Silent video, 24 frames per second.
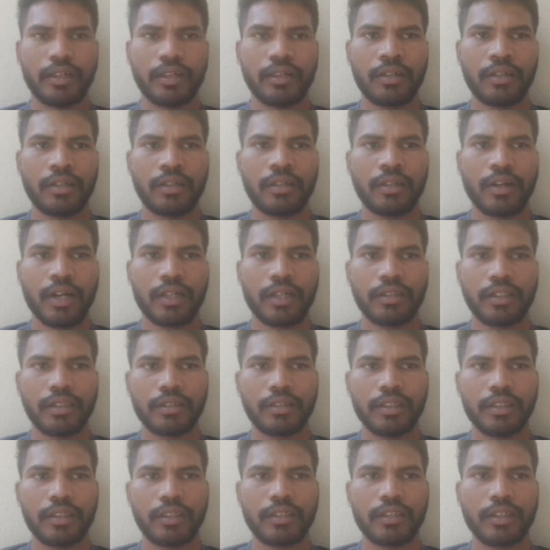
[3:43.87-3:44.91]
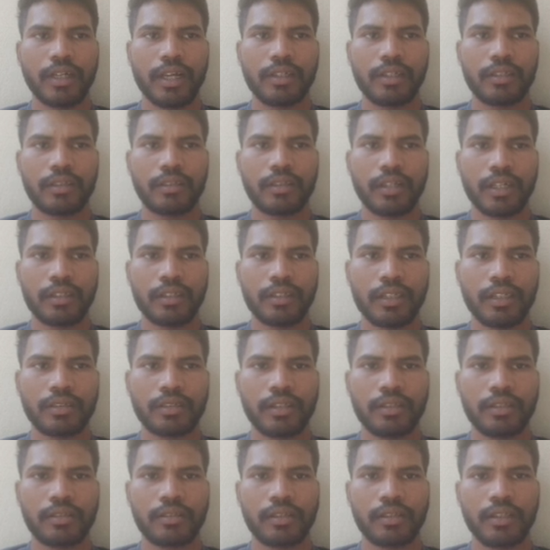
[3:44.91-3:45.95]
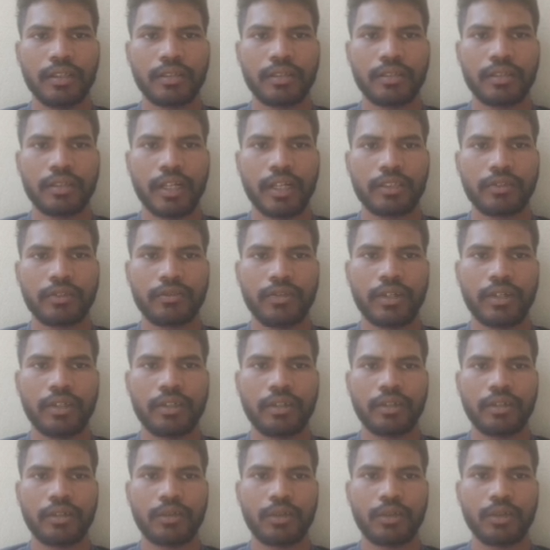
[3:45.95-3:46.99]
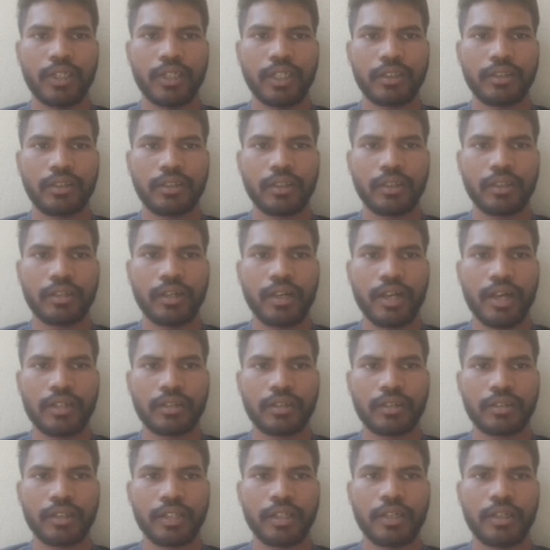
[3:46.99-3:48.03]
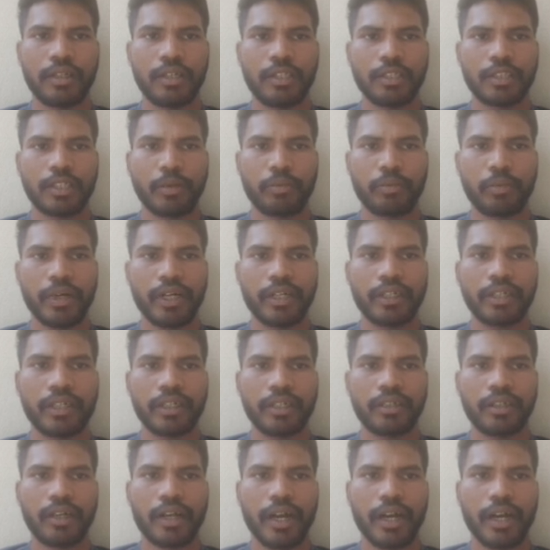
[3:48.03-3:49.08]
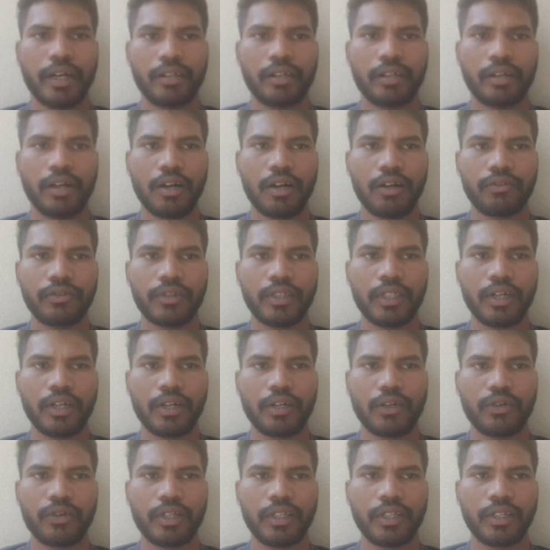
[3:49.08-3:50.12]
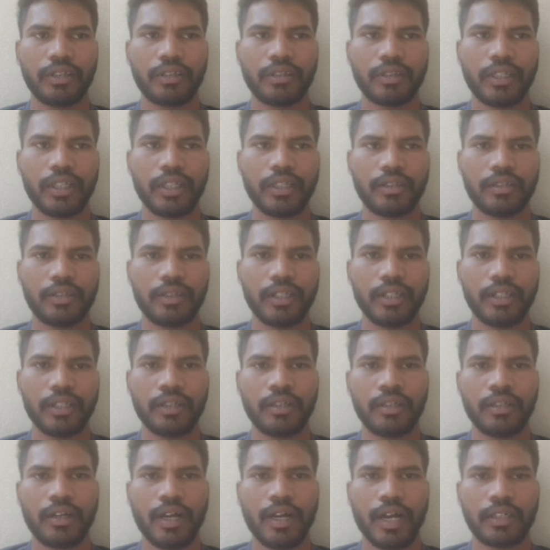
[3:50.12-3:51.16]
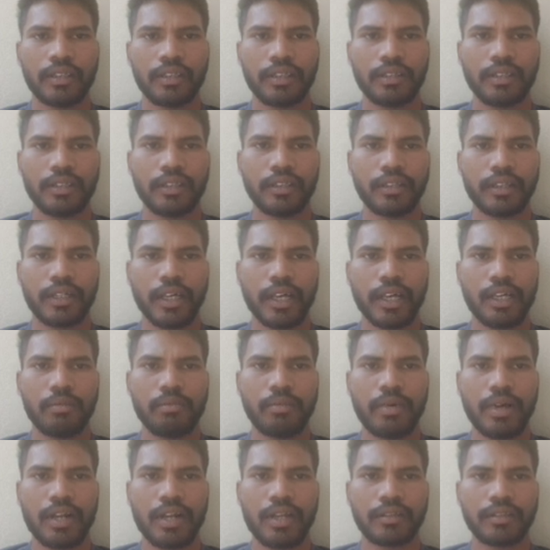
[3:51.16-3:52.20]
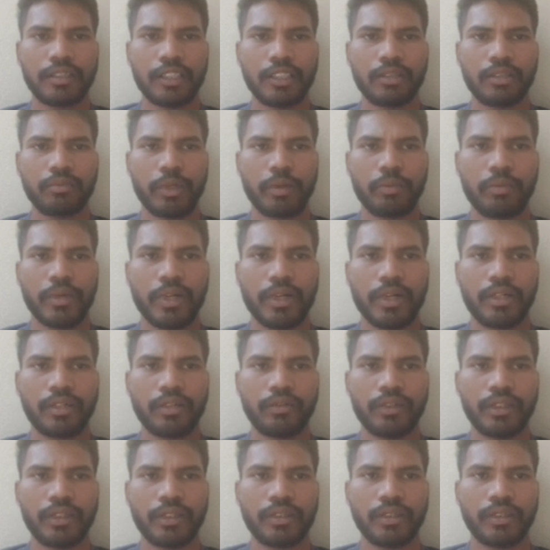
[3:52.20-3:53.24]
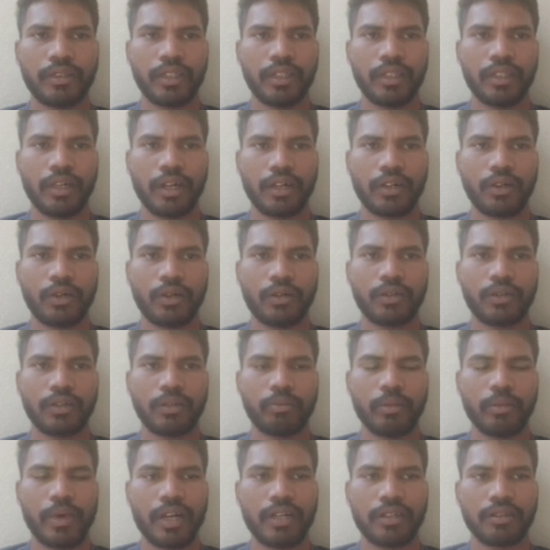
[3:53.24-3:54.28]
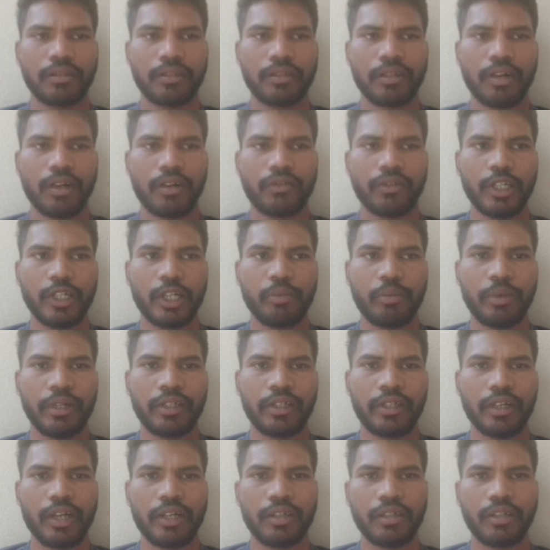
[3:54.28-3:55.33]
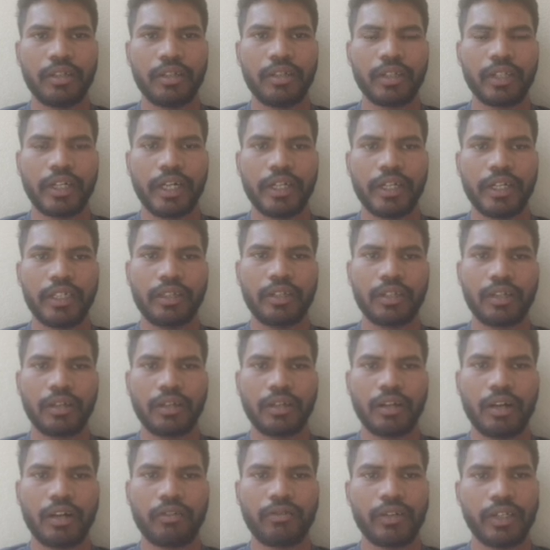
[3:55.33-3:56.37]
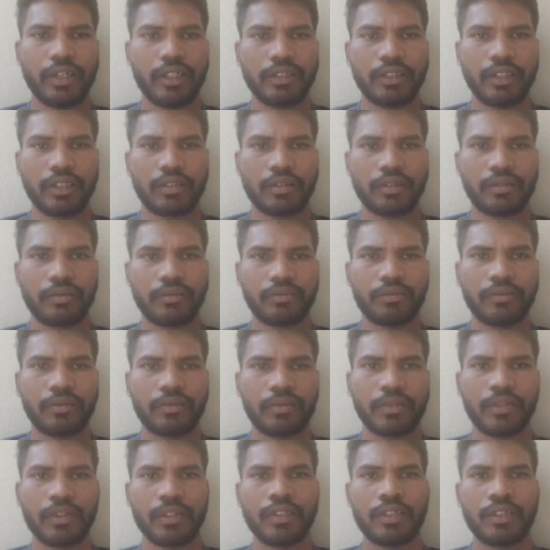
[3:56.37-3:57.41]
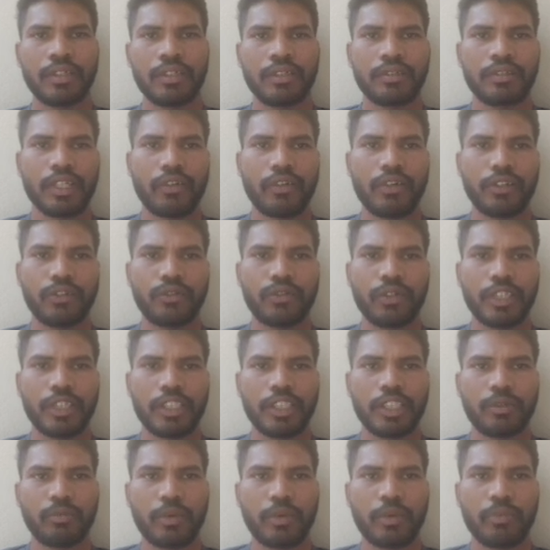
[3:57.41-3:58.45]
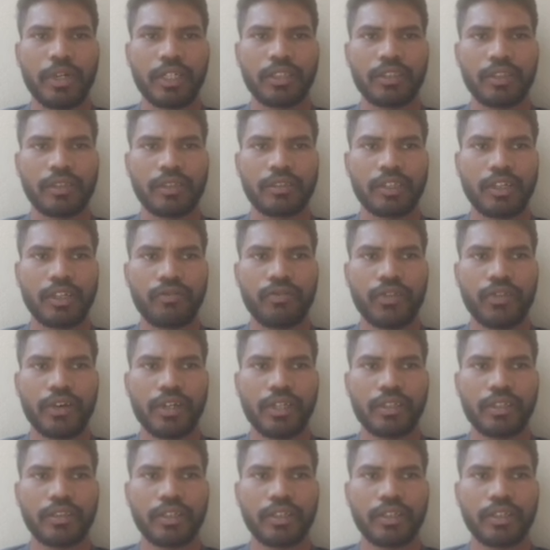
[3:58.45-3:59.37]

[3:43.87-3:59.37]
adjusting transactions is transferred to ledger as a separated head of the accounting. Then the adjusting trial balance is prepared with the account balance of debit and credit of ledger. Seventh one is preparations of financial